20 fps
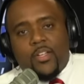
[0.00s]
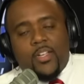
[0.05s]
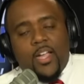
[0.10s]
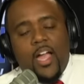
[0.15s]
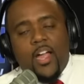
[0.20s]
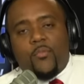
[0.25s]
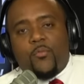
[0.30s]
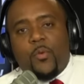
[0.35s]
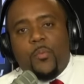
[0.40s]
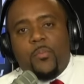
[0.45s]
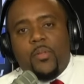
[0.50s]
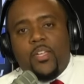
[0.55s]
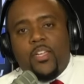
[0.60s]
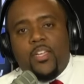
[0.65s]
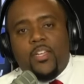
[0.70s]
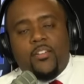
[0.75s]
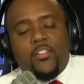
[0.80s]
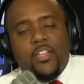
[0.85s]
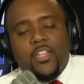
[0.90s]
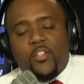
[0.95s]
God
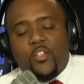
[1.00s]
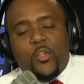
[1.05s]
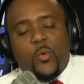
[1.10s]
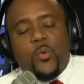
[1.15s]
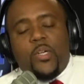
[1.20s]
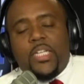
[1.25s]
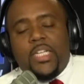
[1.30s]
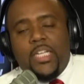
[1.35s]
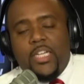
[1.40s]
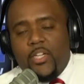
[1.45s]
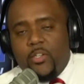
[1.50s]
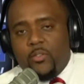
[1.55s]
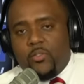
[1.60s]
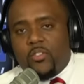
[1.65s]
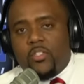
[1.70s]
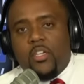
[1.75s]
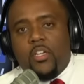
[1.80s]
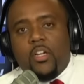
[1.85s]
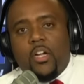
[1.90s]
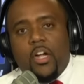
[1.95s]
forbid, in 20
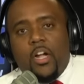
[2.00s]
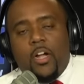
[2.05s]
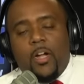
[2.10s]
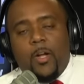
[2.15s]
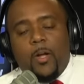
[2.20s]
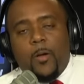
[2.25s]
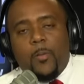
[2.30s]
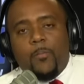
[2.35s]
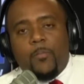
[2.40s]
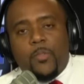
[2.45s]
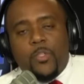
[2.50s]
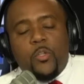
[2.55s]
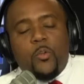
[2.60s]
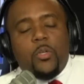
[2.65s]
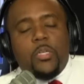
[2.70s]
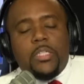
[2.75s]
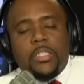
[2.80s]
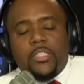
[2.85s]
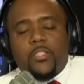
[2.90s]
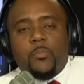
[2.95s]
years, you'll
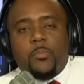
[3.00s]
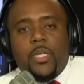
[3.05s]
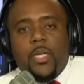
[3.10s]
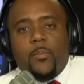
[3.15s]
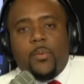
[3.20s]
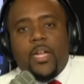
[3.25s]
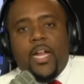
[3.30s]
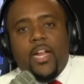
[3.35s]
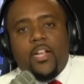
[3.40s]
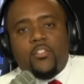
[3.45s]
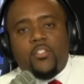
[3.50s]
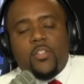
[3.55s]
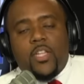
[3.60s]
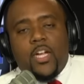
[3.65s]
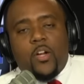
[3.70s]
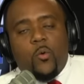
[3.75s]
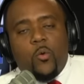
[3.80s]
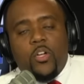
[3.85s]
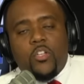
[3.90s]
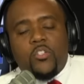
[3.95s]
at least be able to answer
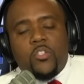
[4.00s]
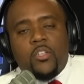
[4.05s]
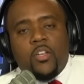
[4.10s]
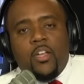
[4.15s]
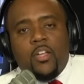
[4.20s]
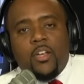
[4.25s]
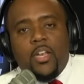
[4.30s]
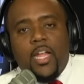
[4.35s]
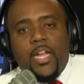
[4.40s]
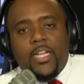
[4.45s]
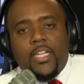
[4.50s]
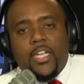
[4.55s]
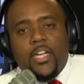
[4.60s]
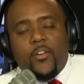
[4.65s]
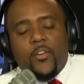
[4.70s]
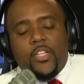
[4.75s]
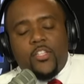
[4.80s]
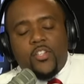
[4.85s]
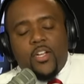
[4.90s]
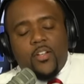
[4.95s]
that question, unlike
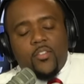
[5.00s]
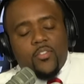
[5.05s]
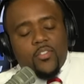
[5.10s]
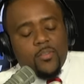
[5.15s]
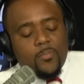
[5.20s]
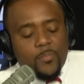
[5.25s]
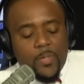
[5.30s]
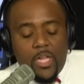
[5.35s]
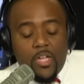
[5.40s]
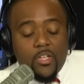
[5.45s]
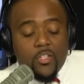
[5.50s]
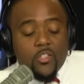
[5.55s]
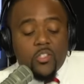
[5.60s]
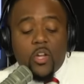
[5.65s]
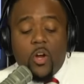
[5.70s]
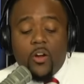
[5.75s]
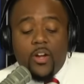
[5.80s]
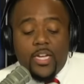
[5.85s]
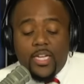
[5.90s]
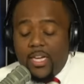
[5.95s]
Gary Johnson.
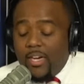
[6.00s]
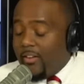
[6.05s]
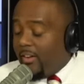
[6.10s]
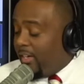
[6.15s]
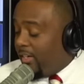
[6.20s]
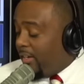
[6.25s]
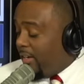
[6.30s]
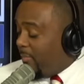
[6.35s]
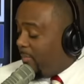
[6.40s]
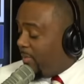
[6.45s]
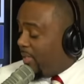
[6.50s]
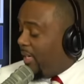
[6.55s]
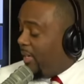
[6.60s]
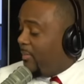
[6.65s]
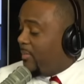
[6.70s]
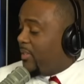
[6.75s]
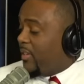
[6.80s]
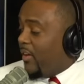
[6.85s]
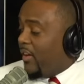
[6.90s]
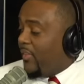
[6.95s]
Sorry, Gary.
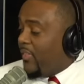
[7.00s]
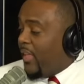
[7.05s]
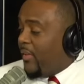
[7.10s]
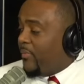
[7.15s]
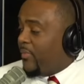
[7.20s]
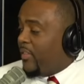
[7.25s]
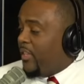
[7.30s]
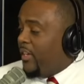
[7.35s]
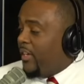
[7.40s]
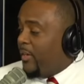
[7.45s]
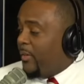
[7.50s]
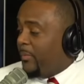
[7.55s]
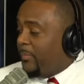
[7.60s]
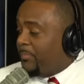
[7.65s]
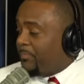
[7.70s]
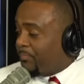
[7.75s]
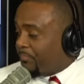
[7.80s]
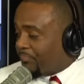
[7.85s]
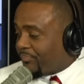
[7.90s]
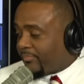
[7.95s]
I'm sorry that, you know,
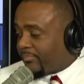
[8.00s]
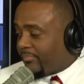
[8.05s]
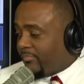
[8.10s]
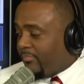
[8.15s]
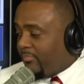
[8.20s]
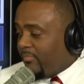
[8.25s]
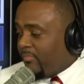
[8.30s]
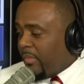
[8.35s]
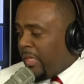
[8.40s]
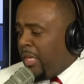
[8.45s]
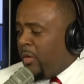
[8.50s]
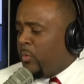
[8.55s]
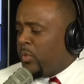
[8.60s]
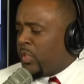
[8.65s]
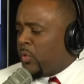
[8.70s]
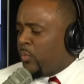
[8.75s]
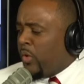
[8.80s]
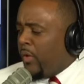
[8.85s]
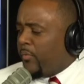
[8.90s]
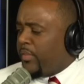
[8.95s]
it
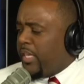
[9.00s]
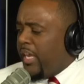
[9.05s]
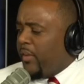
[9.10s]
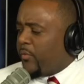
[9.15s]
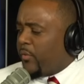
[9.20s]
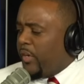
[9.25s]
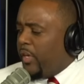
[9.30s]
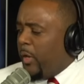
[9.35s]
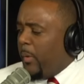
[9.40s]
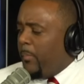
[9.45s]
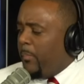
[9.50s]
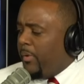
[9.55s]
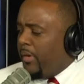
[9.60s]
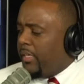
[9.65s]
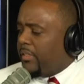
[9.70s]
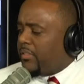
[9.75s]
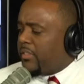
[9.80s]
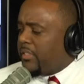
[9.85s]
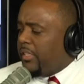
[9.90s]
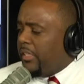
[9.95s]
was a rough day for him.
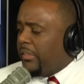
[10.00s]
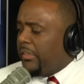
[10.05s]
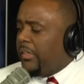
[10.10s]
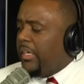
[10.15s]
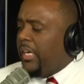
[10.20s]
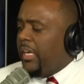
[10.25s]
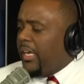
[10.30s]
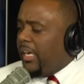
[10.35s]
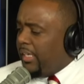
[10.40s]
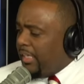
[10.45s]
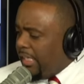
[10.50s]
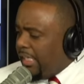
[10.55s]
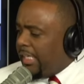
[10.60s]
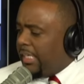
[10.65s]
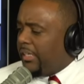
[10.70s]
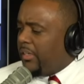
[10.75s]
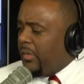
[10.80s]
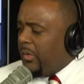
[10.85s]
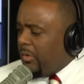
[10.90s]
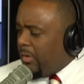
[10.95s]
But still,
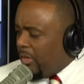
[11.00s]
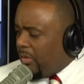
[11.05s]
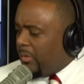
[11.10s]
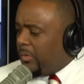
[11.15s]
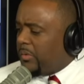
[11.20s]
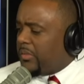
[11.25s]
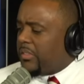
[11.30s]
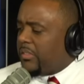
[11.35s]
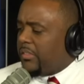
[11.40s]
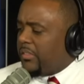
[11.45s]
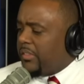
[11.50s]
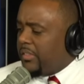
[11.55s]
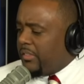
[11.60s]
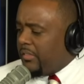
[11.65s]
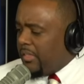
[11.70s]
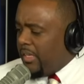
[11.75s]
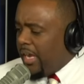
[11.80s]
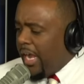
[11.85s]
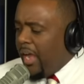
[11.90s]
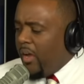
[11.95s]
again, kudos.
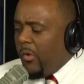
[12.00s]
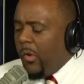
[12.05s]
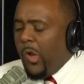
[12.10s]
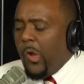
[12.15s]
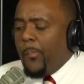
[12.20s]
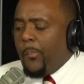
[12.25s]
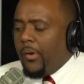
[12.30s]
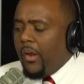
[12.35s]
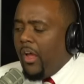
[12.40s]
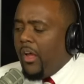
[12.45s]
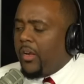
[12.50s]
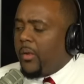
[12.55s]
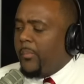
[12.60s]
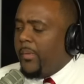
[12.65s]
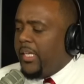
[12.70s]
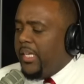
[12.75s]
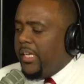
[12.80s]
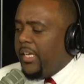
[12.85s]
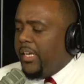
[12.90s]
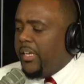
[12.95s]
I'll applaud him
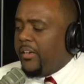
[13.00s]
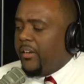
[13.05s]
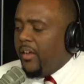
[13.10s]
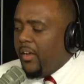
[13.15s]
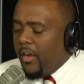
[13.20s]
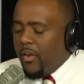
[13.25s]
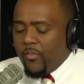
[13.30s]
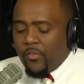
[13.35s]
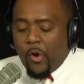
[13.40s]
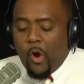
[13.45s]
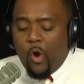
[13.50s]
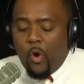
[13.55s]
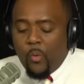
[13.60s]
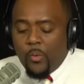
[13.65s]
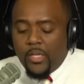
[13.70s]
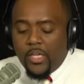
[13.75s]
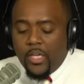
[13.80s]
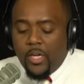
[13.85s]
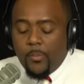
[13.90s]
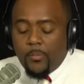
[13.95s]
again for
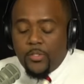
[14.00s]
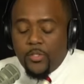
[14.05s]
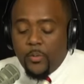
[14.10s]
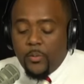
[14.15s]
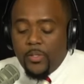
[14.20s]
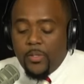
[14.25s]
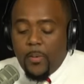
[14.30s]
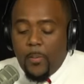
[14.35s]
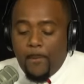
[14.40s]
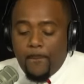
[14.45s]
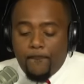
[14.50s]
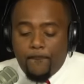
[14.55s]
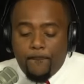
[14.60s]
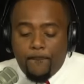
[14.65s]
owning up to it.